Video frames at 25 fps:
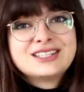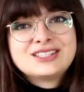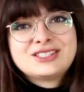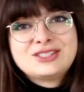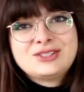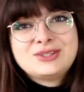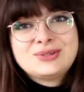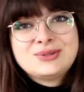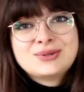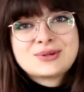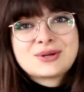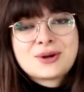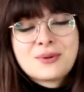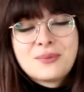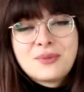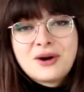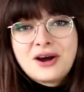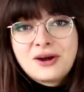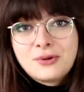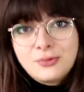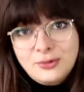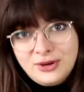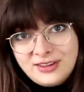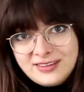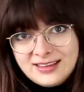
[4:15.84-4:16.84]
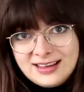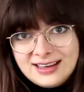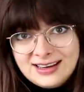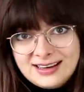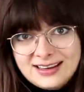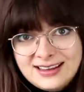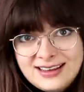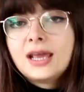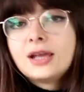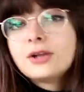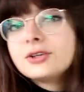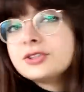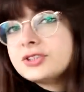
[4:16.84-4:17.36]
to combine with it.
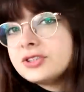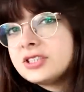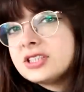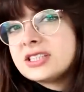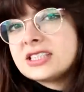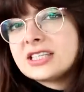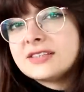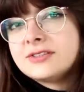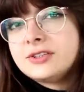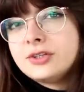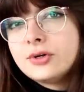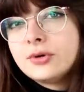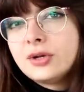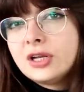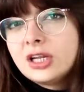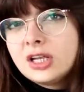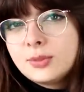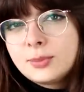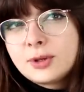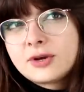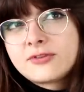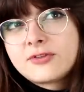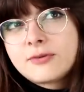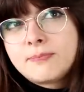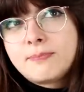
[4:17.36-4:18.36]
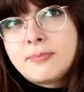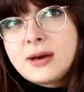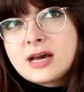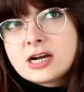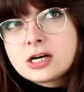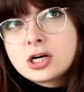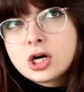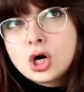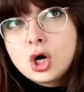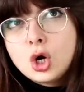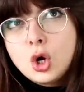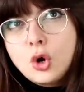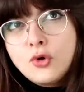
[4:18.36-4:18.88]
It also just gives you a little bit of a
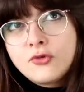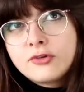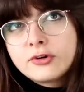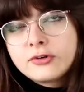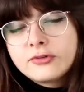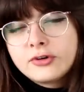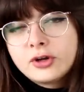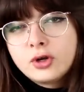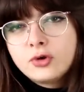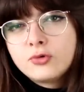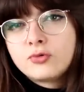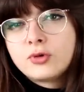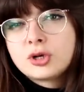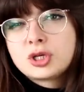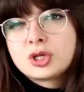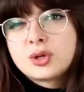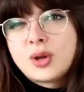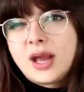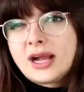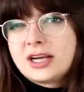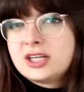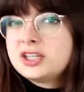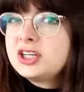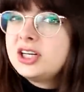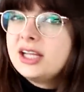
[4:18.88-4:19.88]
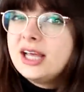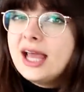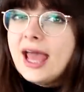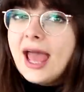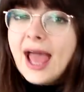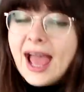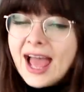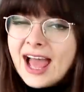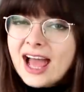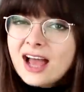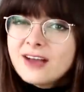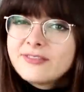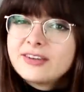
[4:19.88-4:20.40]
better overview of what you actually
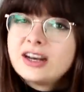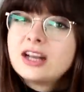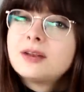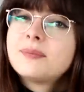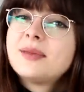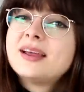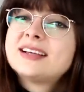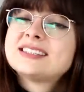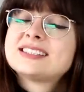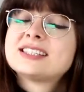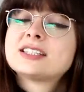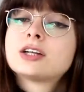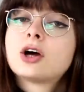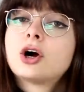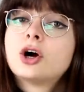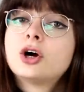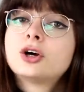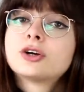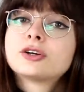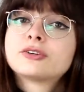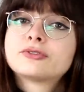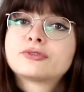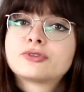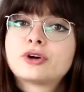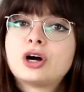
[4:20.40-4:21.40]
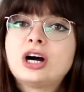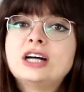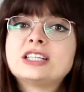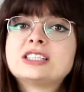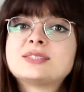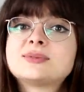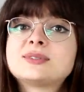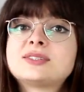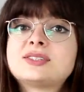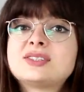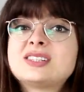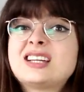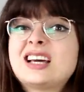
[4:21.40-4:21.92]
have, and it makes it harder for
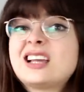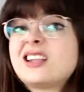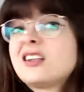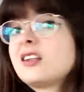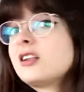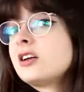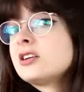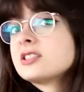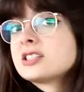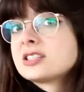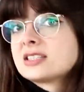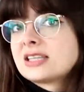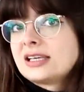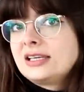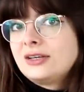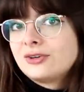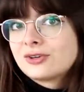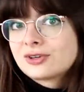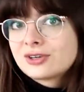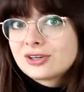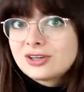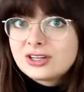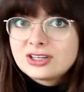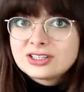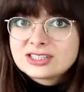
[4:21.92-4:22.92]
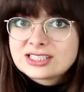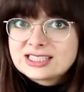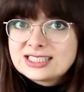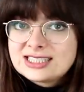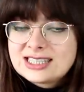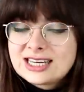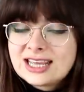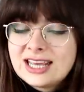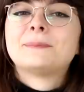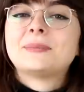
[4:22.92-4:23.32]
items to get lost in your closet.